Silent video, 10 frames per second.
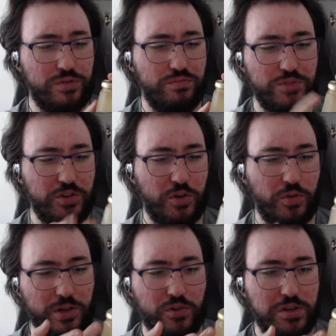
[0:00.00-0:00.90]

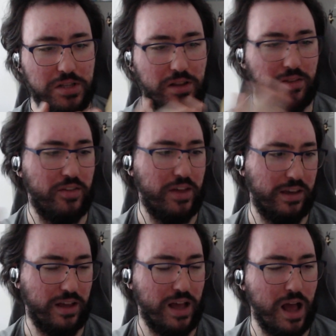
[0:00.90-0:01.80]
the crystal
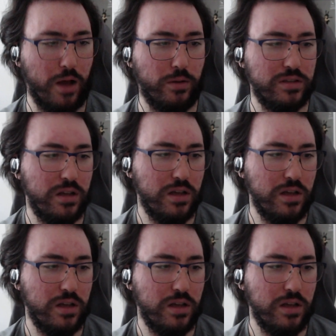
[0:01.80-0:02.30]
thing out.